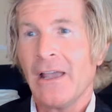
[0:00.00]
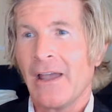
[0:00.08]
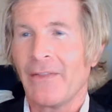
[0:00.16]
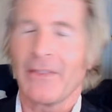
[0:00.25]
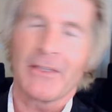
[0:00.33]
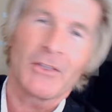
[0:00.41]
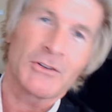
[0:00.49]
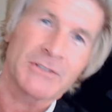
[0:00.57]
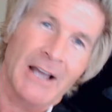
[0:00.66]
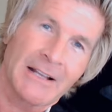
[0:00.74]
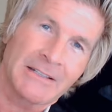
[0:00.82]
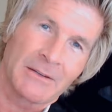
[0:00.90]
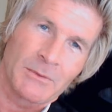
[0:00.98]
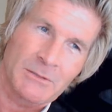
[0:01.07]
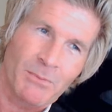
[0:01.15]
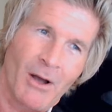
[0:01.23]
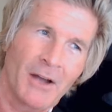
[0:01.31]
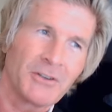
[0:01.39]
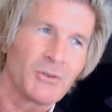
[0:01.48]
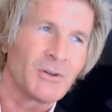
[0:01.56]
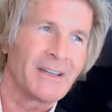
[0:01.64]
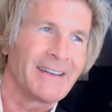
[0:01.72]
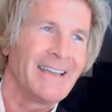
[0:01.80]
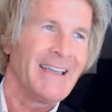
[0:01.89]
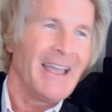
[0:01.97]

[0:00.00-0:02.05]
And then the other side's gonna respond to it.